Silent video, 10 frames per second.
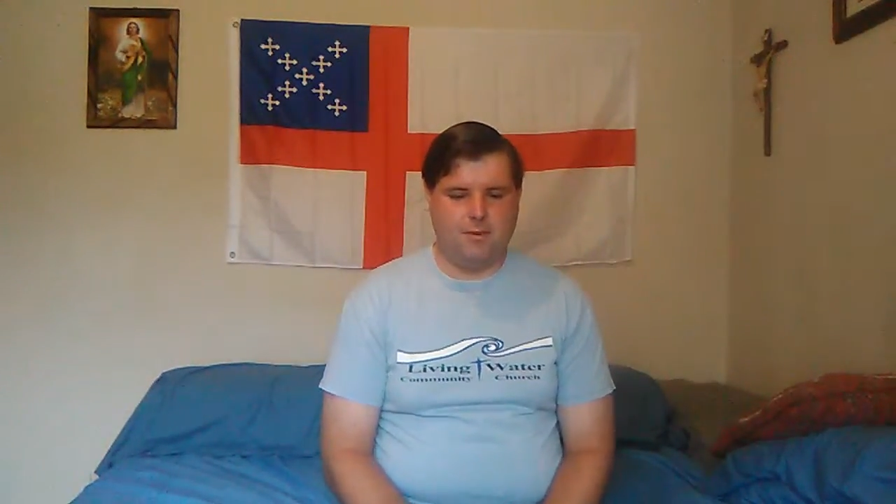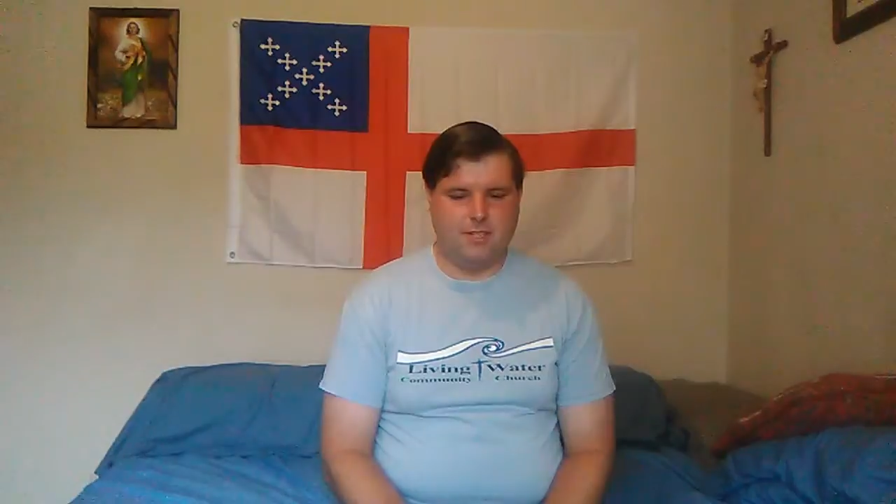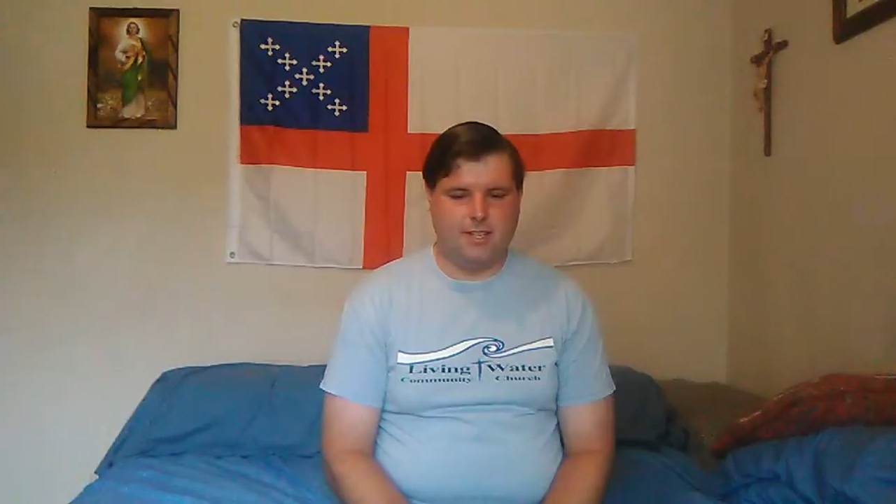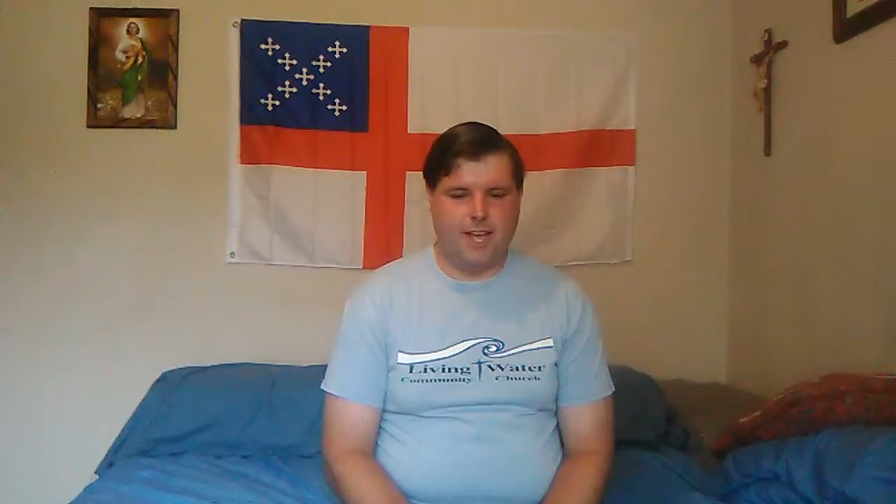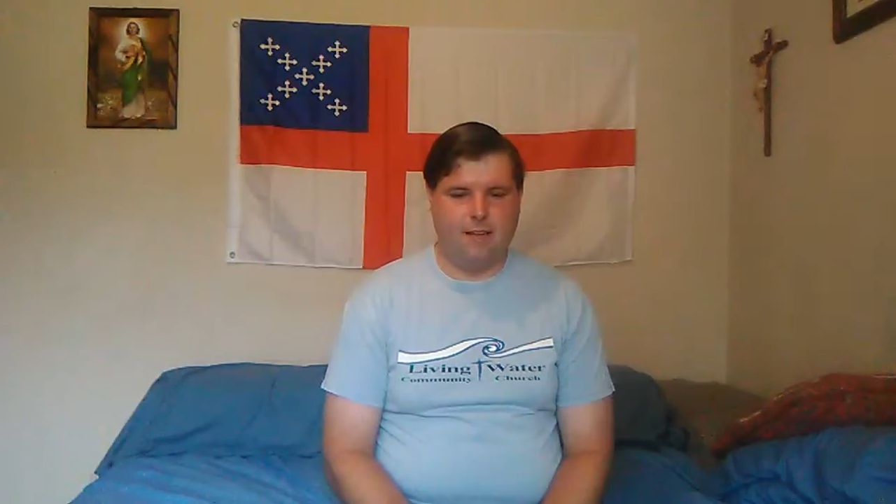
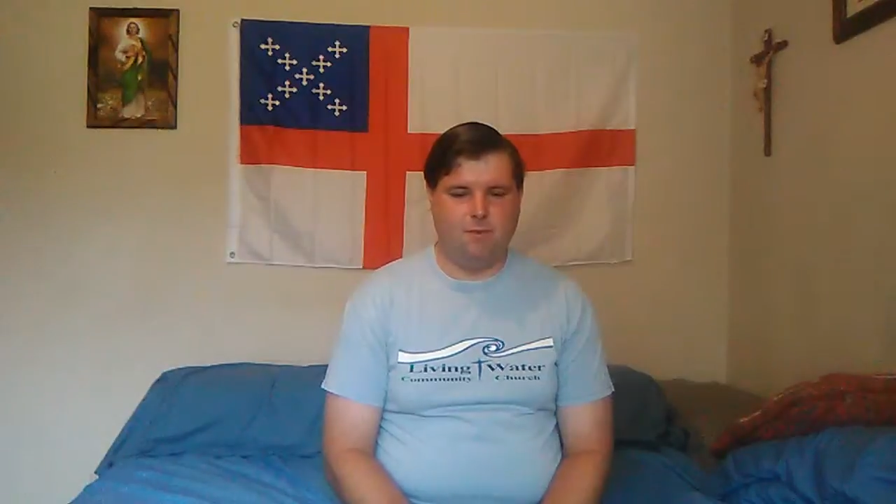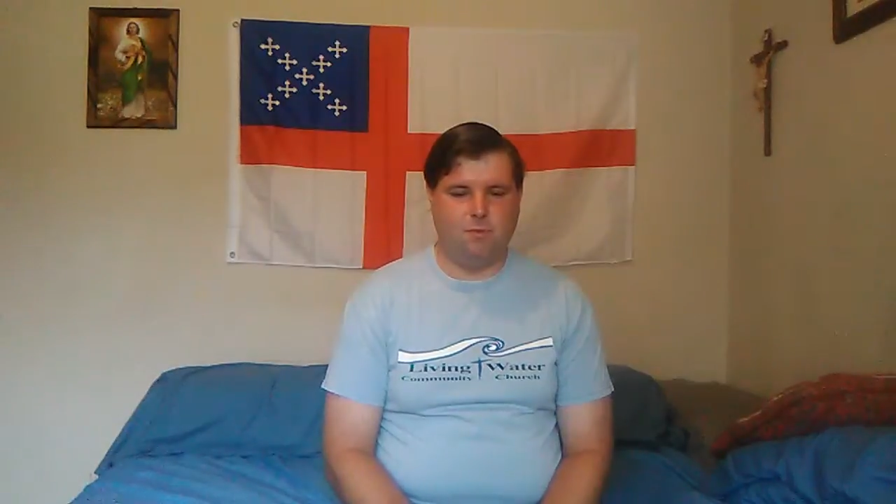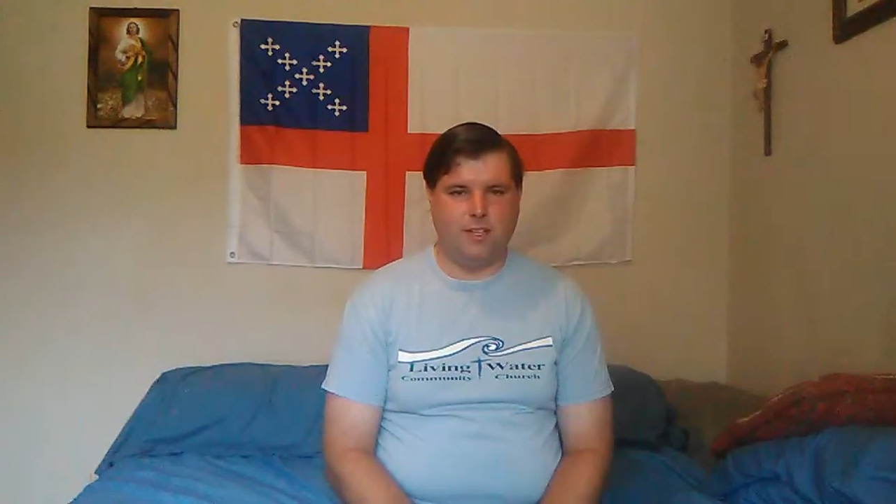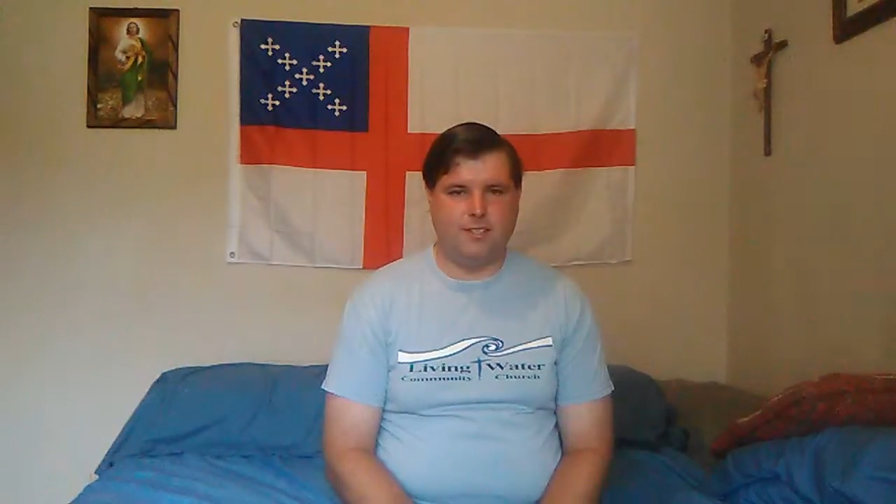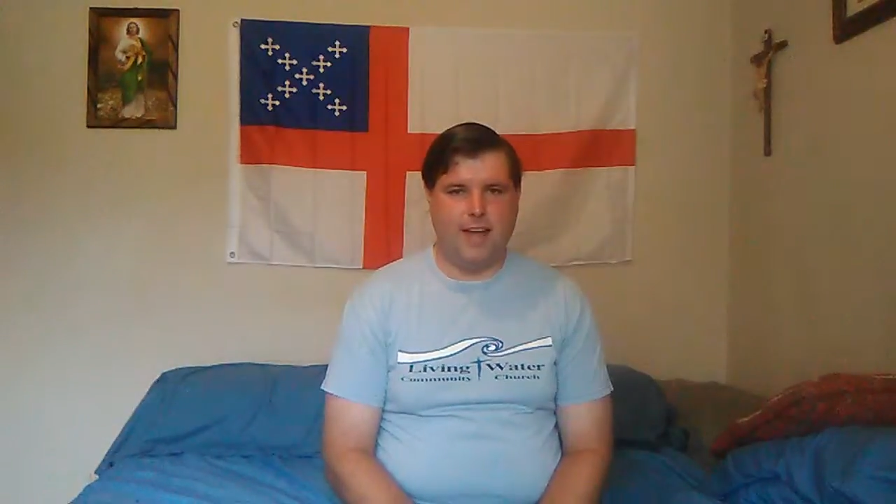was a time
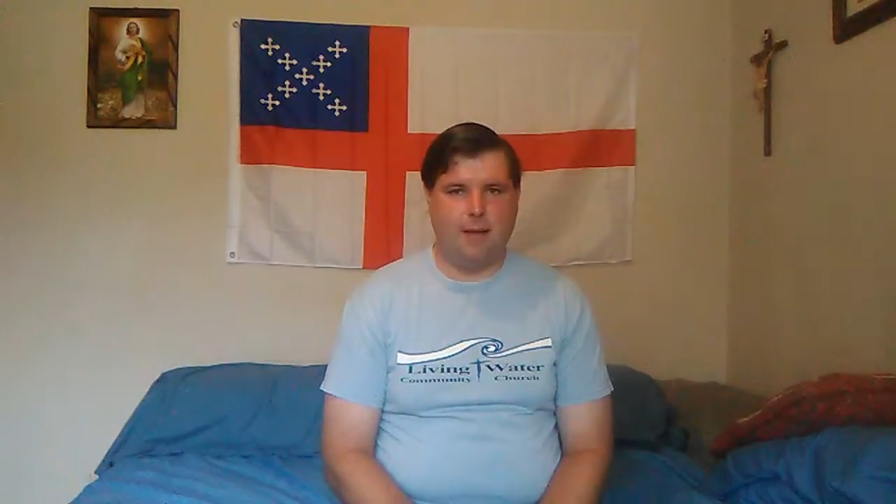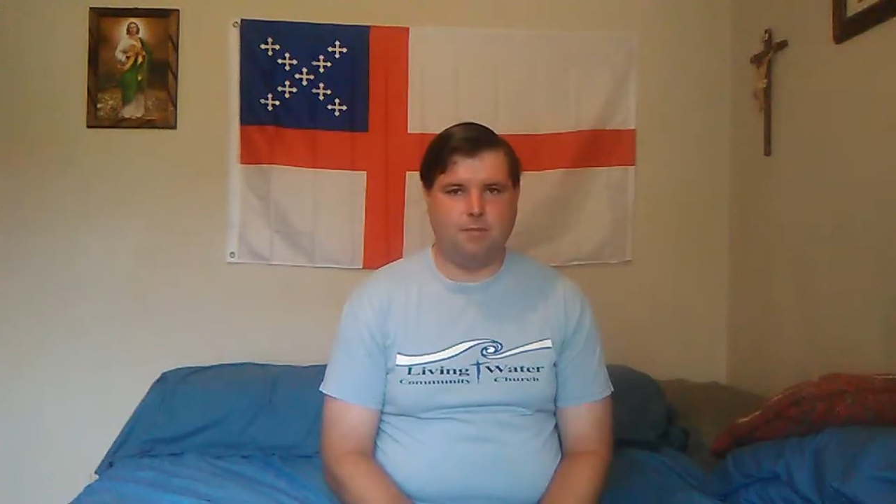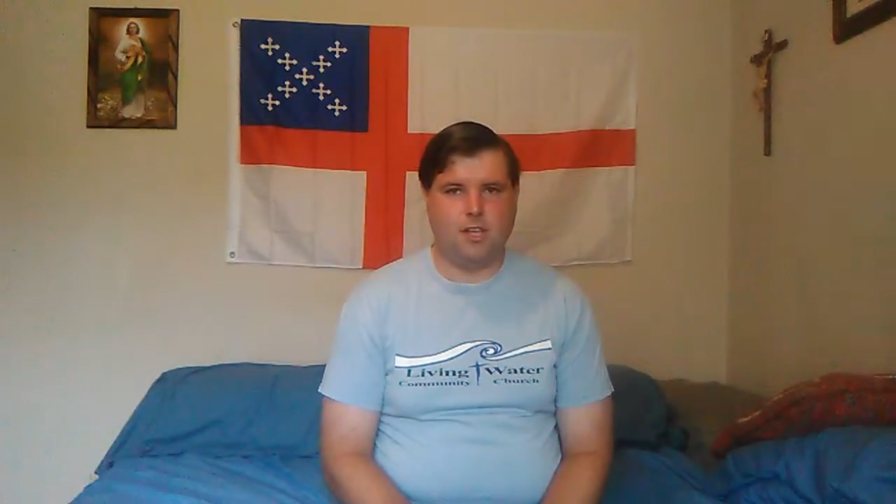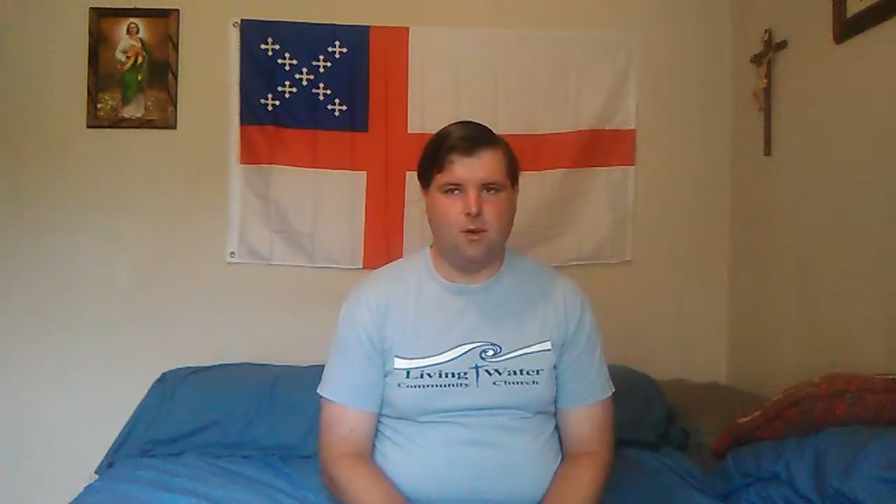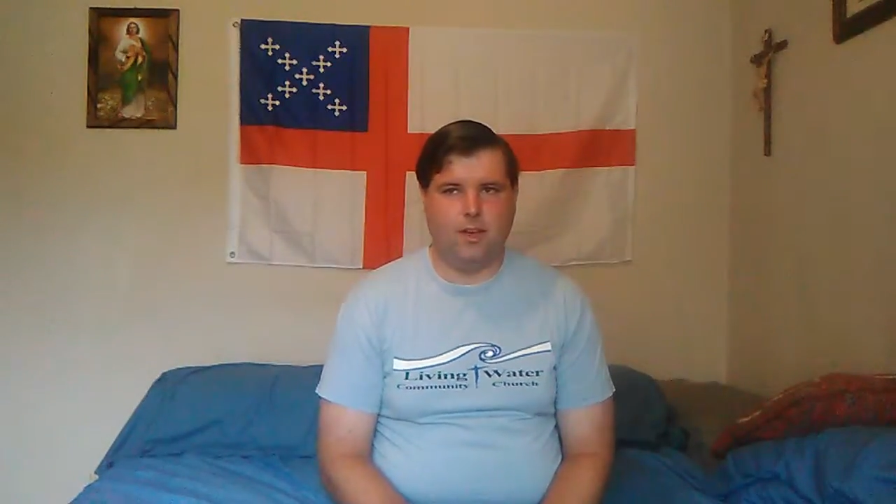when we
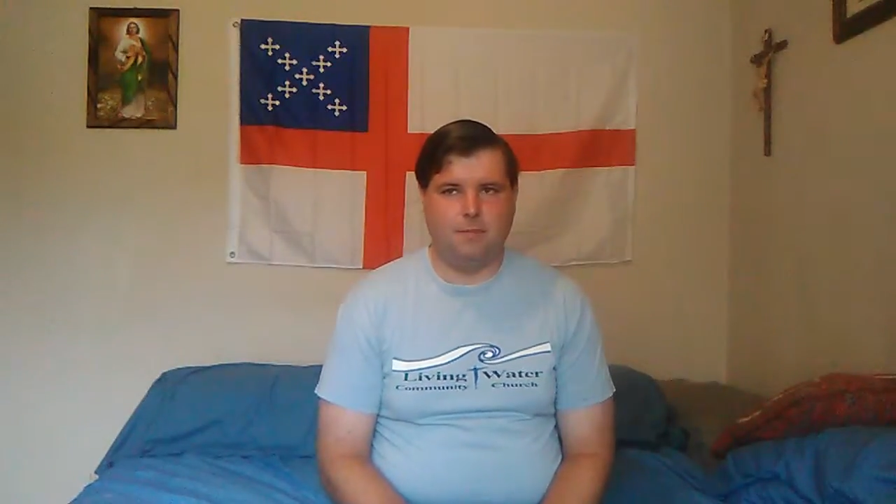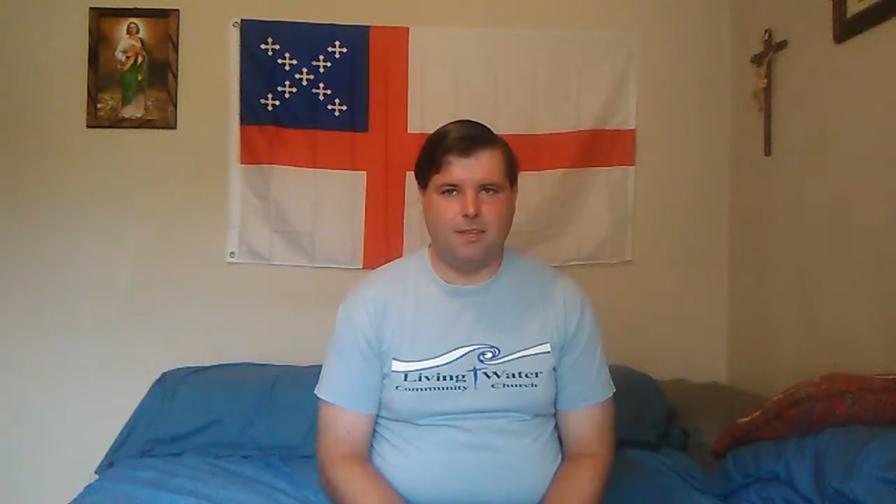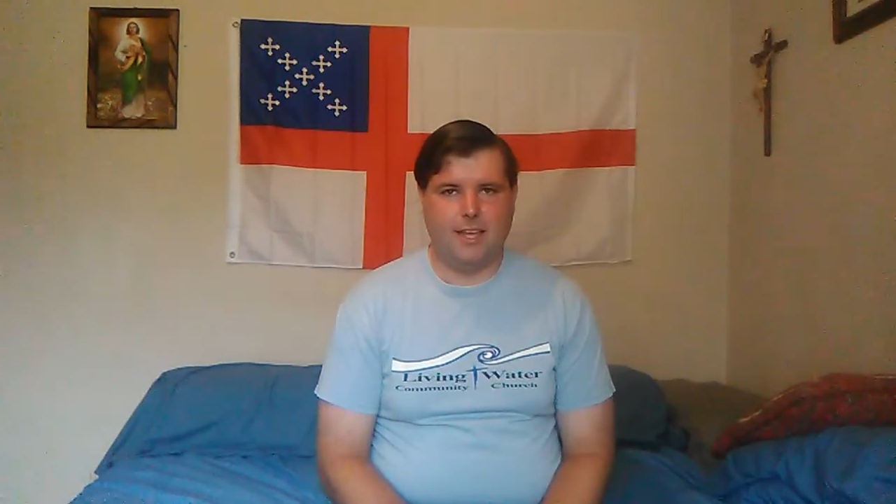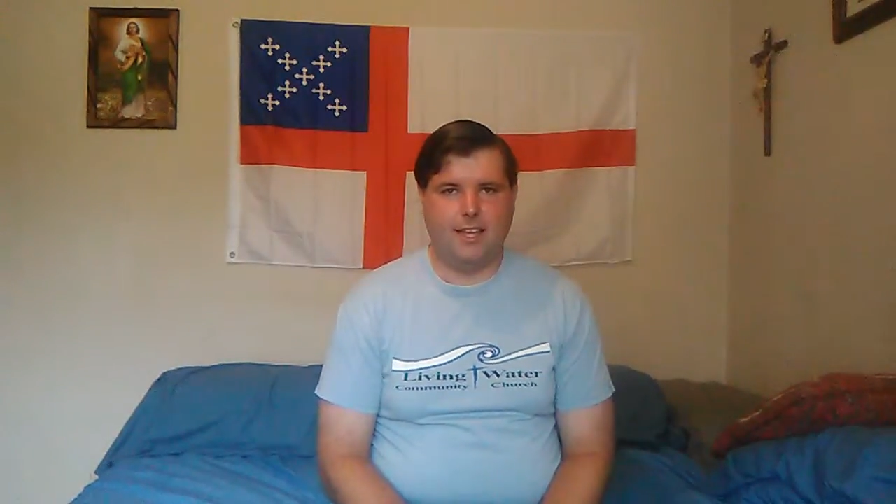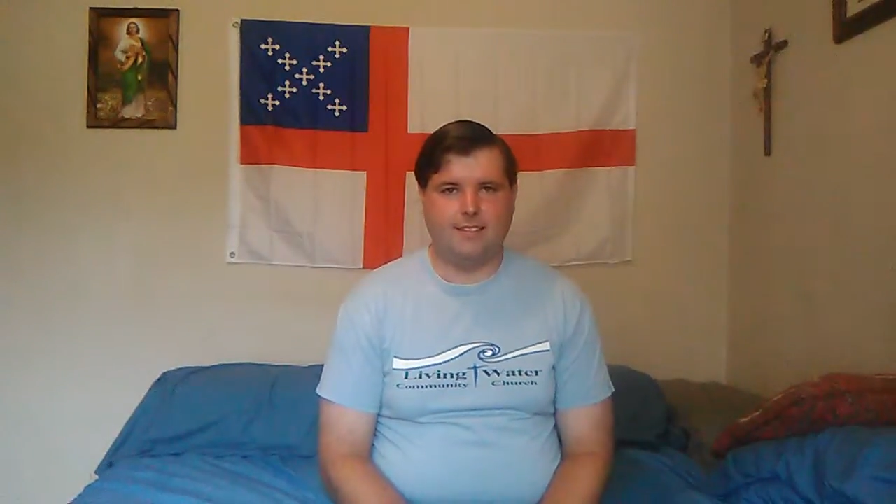stopped going
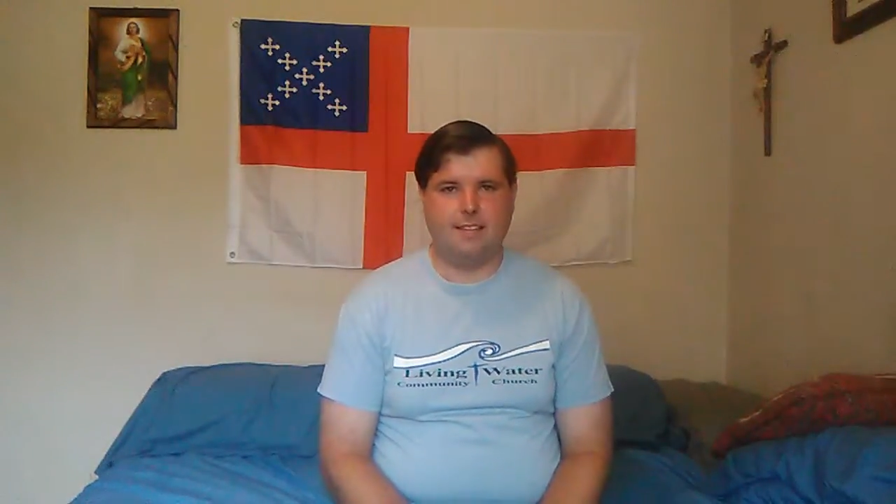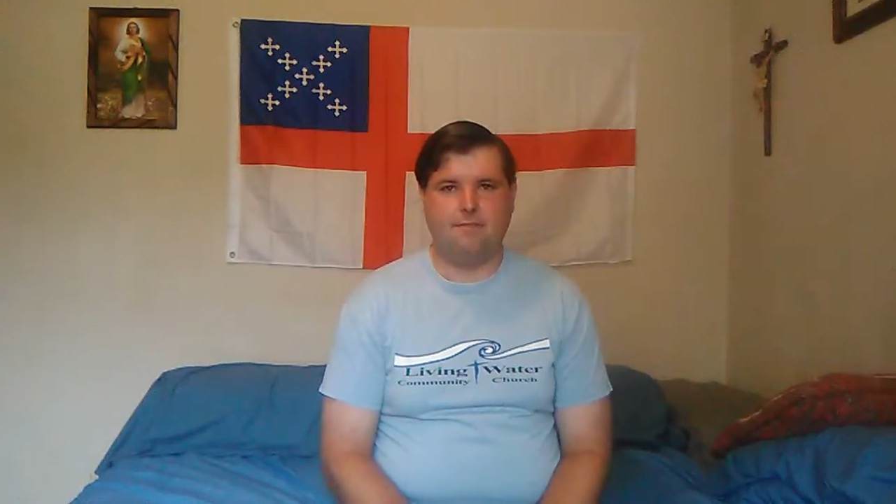because he